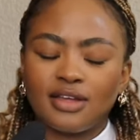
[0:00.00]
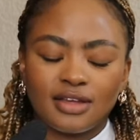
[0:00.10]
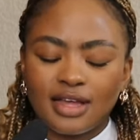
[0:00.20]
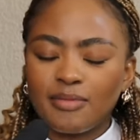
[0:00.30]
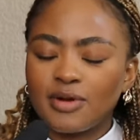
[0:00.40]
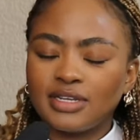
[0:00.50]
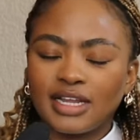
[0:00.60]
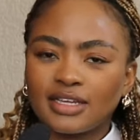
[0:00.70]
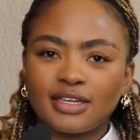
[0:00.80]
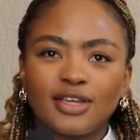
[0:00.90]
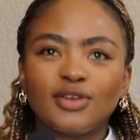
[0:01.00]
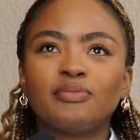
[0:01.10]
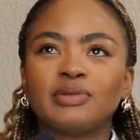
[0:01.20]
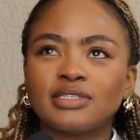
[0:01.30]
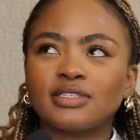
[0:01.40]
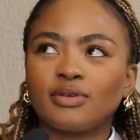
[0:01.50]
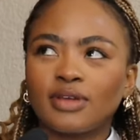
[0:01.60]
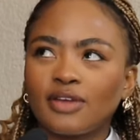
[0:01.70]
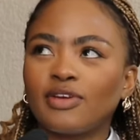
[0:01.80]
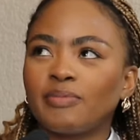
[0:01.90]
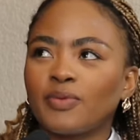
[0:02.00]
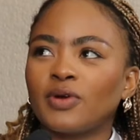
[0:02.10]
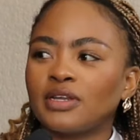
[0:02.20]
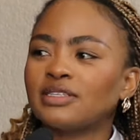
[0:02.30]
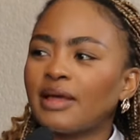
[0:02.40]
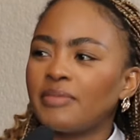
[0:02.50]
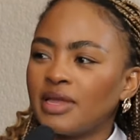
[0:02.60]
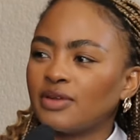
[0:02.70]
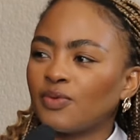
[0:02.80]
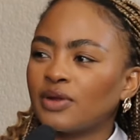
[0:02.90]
yeah, come on, like kingdom business. Okay, great, but what does that mean?